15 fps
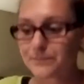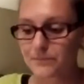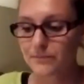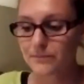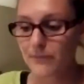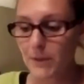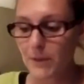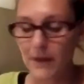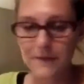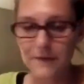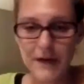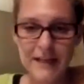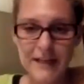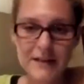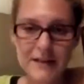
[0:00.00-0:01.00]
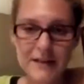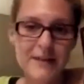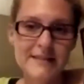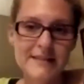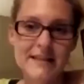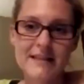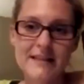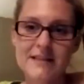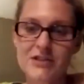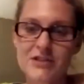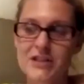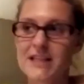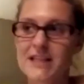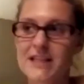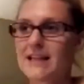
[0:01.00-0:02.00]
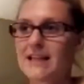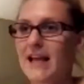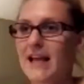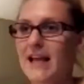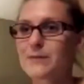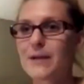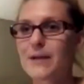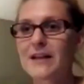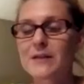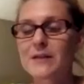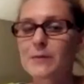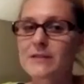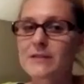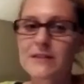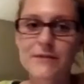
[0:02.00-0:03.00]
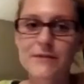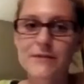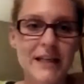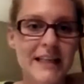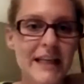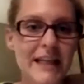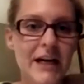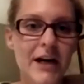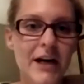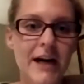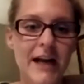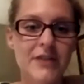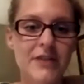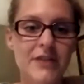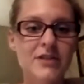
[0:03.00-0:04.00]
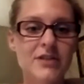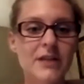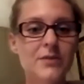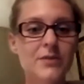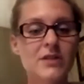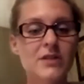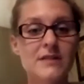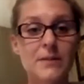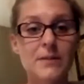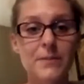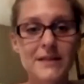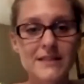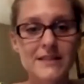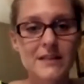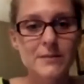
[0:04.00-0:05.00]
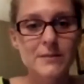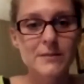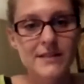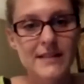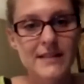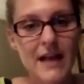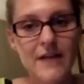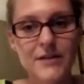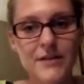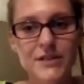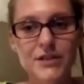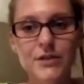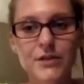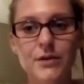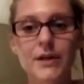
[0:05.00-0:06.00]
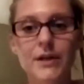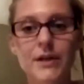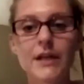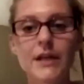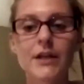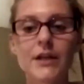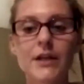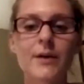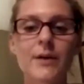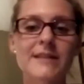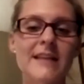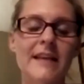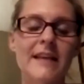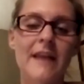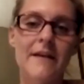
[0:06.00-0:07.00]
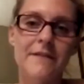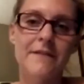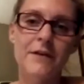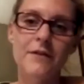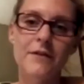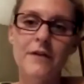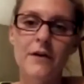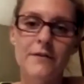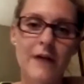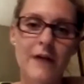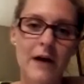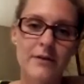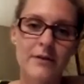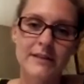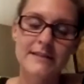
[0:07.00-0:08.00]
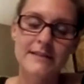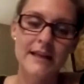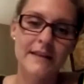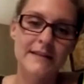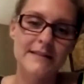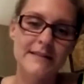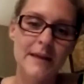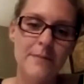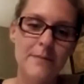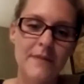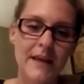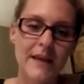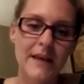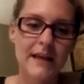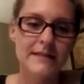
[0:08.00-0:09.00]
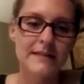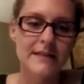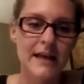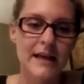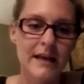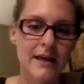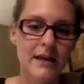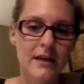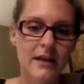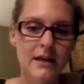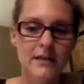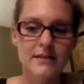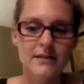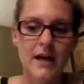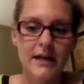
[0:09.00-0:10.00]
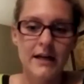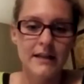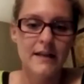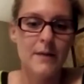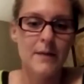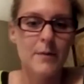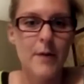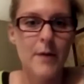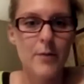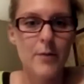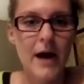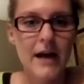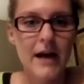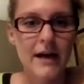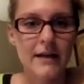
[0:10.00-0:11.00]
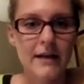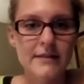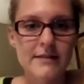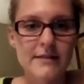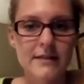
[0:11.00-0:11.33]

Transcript: my friend in the business, she has been in this business for a year and she was just the busiest person ever too. It's like that feel, felt, found. It's like the same thing as like talking to them about products.